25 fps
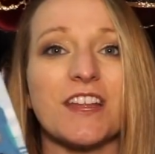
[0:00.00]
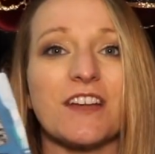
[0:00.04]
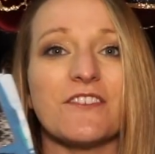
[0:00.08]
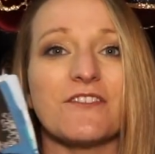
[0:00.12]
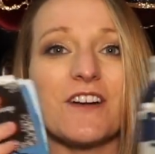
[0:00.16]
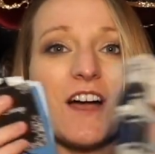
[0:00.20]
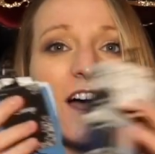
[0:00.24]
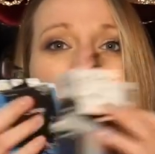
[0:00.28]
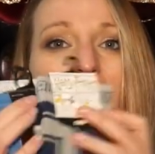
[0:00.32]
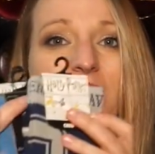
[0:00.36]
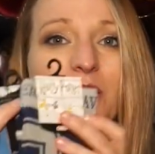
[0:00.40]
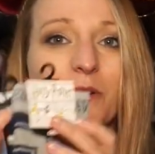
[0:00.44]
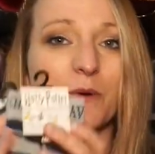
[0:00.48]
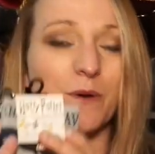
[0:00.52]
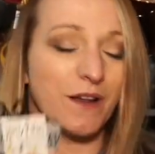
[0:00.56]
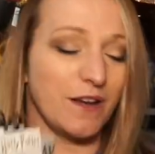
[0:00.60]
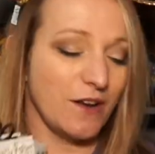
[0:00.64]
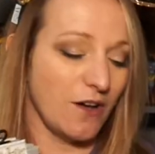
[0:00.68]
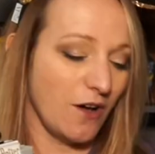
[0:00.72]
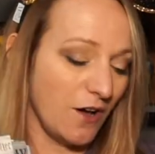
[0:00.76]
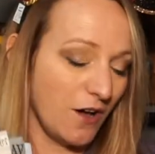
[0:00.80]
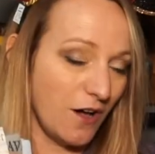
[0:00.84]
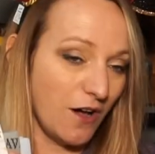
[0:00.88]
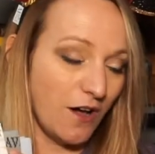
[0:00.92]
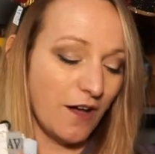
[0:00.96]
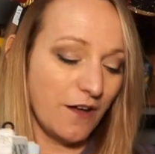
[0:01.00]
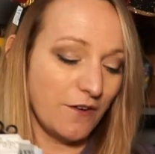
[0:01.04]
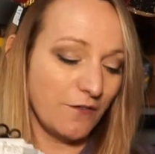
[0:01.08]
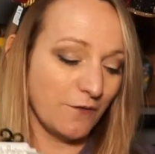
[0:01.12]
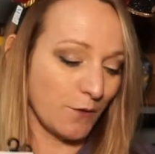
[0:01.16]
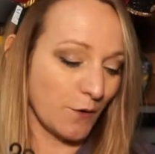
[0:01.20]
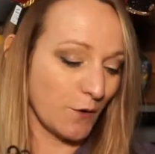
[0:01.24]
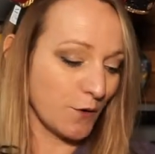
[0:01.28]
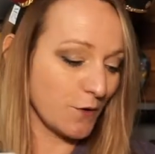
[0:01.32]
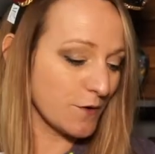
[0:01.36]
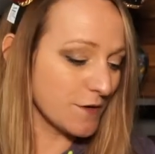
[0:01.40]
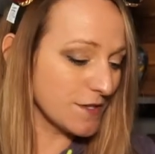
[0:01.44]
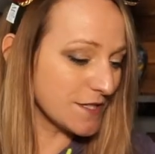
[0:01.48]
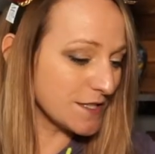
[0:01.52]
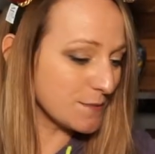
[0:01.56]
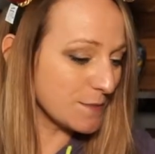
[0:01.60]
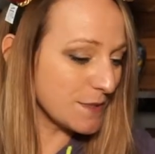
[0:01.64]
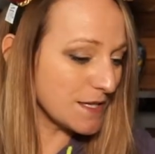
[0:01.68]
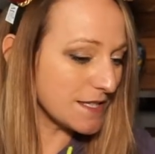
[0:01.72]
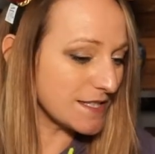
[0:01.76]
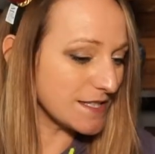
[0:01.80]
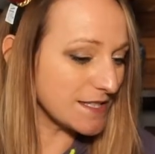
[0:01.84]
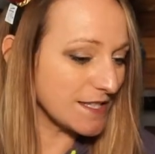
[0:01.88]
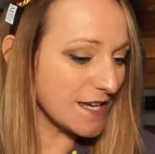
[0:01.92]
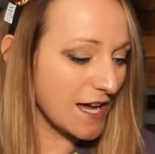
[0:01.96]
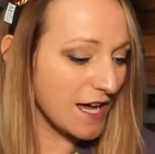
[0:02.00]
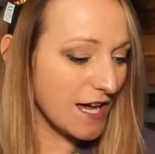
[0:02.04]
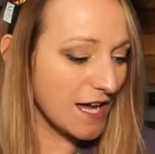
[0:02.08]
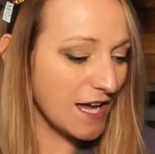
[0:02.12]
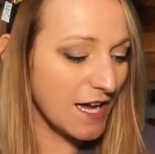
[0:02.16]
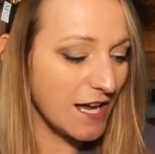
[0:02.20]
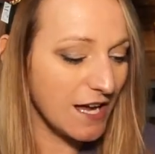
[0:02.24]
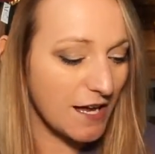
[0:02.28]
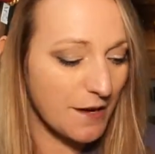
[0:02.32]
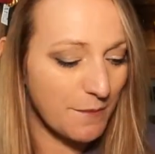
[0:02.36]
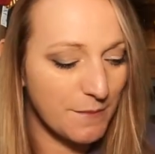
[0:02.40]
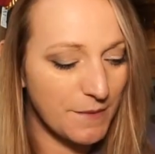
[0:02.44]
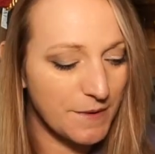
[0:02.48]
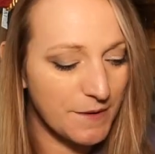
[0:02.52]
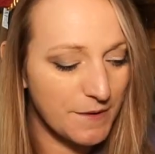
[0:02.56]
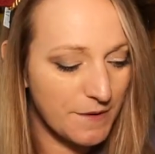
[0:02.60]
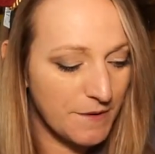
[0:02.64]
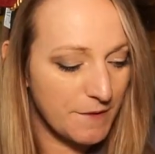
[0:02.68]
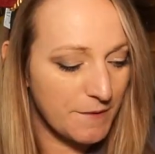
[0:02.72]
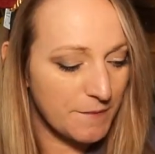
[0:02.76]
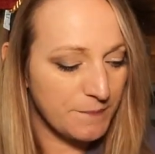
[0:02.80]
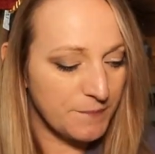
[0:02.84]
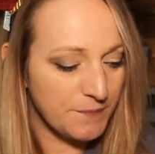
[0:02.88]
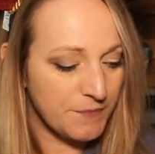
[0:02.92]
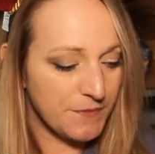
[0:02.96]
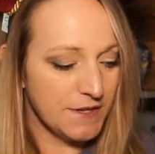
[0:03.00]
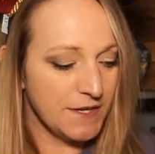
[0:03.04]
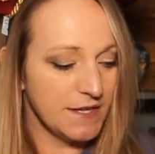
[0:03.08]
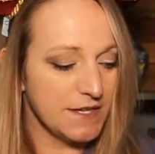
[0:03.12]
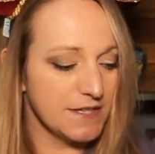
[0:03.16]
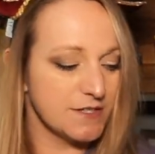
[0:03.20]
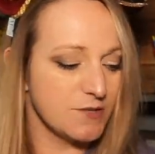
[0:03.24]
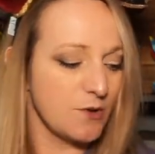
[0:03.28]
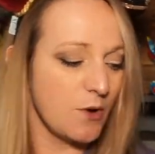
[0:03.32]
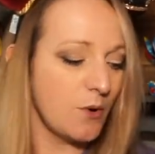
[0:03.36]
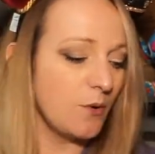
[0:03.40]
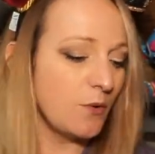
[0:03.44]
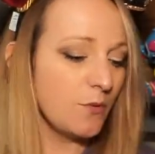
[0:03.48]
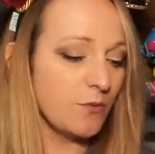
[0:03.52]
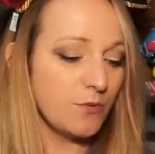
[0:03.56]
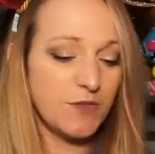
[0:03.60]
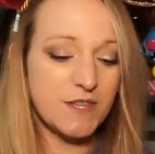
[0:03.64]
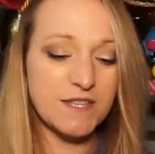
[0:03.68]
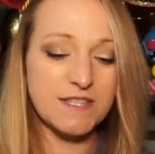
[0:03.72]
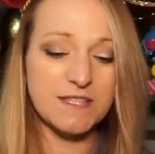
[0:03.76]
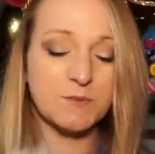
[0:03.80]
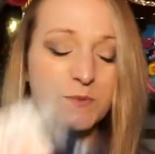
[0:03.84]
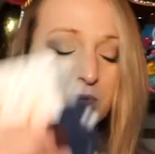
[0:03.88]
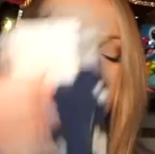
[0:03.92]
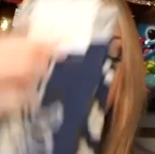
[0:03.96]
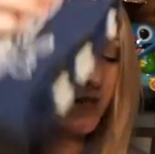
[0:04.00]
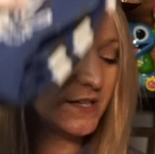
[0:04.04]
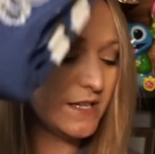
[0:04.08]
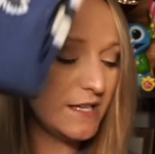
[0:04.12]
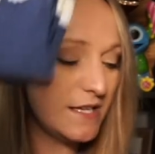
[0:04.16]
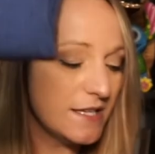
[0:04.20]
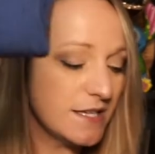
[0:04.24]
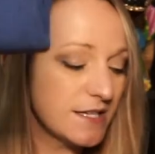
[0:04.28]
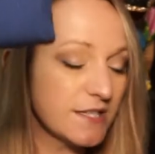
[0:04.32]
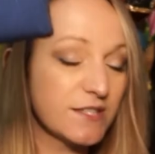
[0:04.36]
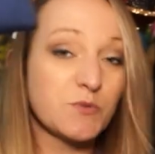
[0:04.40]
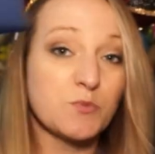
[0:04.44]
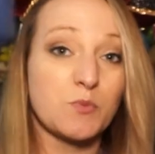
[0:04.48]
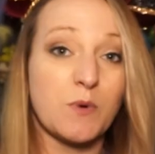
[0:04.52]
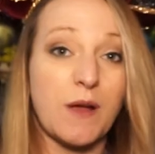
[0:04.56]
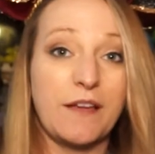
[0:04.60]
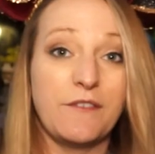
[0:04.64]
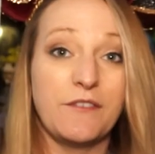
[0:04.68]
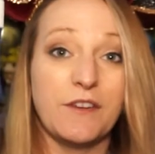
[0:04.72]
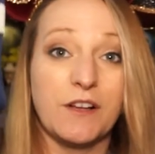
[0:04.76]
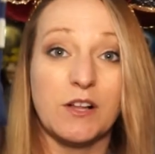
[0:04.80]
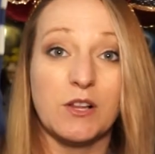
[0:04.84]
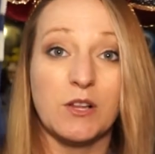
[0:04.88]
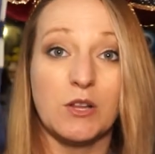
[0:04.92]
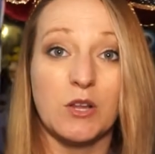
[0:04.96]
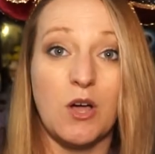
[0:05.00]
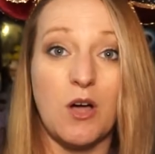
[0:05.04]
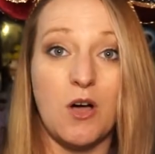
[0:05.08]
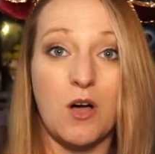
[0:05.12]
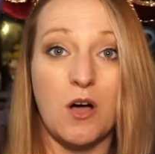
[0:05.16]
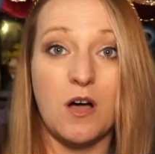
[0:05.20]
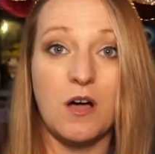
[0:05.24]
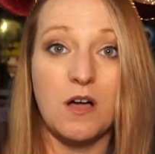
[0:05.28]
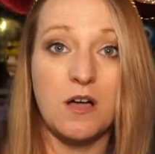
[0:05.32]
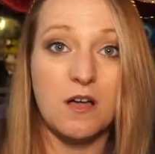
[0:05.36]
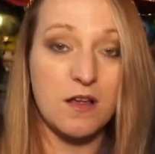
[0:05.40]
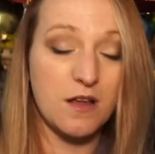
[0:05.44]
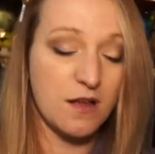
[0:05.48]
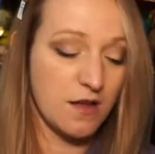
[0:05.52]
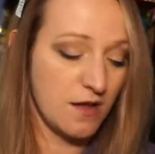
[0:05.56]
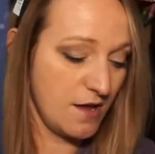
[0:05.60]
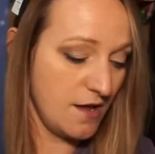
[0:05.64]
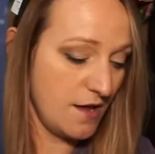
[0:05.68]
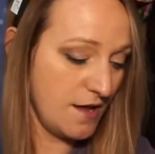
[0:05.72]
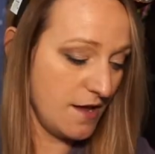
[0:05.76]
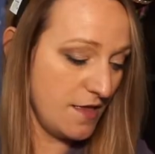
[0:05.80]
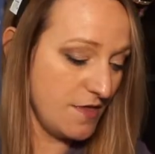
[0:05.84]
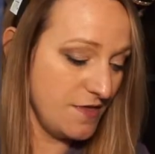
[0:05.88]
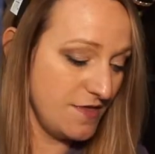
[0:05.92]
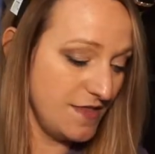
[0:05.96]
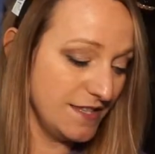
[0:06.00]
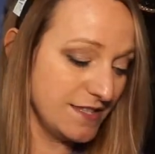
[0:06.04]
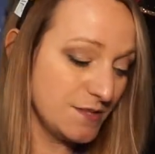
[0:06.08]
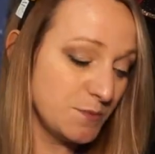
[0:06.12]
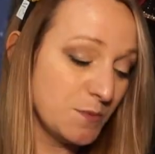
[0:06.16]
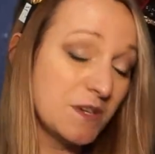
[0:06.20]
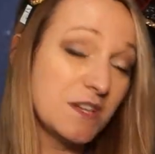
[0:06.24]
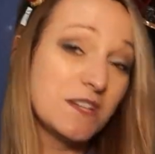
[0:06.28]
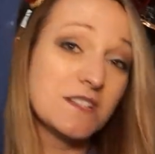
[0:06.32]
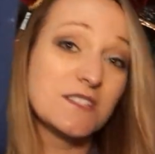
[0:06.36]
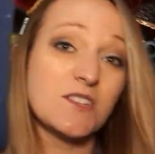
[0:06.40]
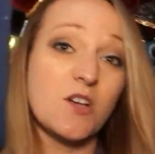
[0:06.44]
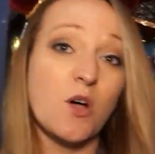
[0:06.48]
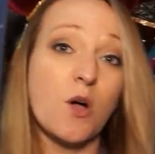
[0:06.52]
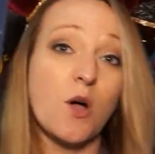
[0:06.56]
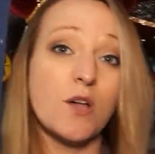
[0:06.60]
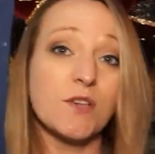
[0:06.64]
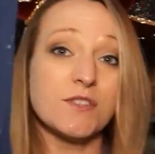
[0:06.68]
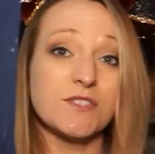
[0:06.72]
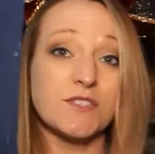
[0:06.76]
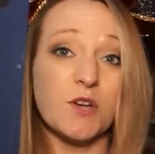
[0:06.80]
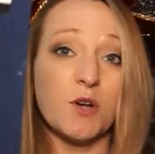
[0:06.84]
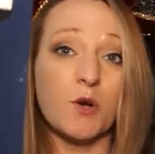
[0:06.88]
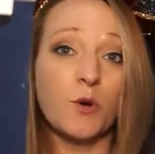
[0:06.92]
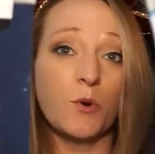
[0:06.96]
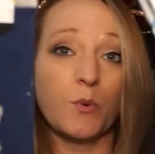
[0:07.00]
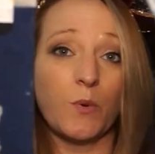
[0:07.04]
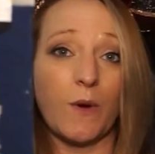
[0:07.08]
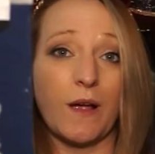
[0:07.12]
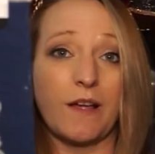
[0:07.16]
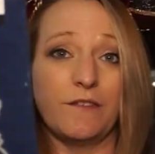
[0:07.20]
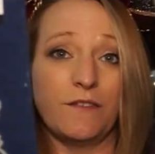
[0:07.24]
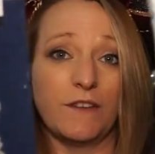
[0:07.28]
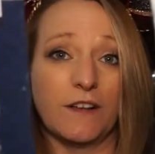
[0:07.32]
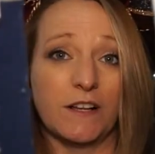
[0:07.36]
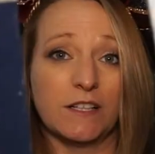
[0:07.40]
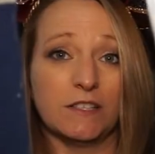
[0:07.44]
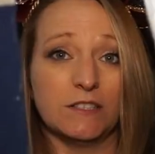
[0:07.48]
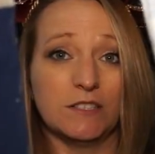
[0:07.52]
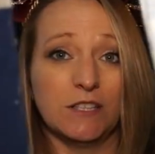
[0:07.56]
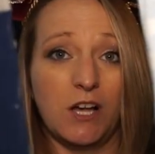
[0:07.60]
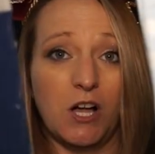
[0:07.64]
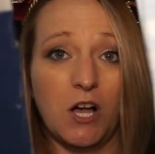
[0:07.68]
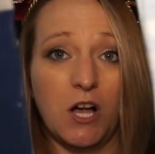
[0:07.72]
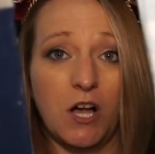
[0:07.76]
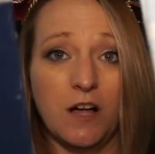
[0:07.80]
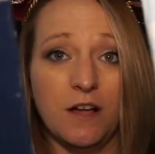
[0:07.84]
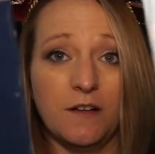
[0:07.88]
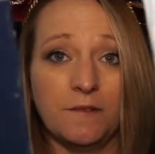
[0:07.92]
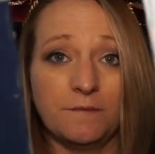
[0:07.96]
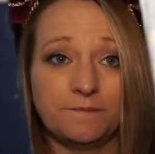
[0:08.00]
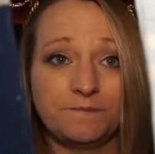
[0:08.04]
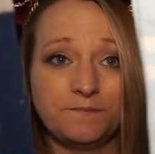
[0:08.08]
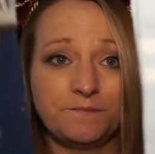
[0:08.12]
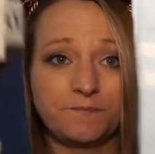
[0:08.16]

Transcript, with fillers: that I've got going on for Christmas time. So this one is Ravenclaw. This one is also Ravenclaw.